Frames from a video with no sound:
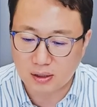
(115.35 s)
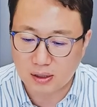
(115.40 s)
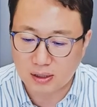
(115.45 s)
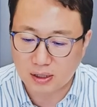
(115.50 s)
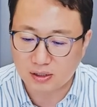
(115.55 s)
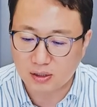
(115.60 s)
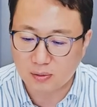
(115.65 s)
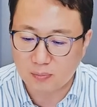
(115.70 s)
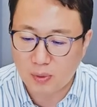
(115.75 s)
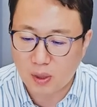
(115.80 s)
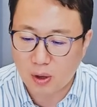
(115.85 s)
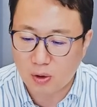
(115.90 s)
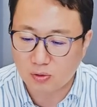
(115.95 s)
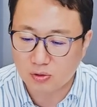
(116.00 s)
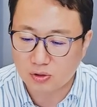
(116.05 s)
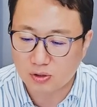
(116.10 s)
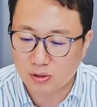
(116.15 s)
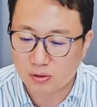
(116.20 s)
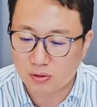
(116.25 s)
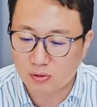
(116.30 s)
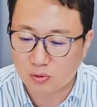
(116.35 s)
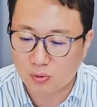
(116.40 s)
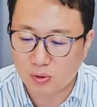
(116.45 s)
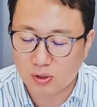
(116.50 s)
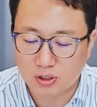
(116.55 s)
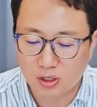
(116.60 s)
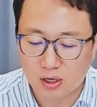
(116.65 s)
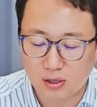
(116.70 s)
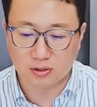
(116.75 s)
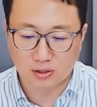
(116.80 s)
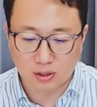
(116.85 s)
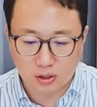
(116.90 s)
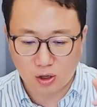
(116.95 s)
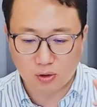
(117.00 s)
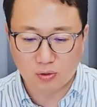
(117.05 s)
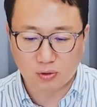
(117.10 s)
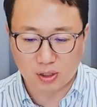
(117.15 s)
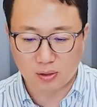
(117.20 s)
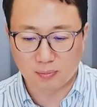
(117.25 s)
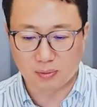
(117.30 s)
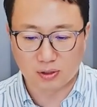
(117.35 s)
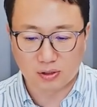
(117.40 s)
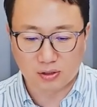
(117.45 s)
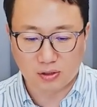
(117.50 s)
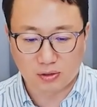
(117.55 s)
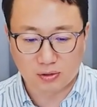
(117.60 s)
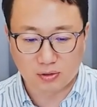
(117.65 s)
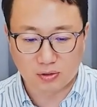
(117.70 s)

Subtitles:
is imposed to adjust the loan limits.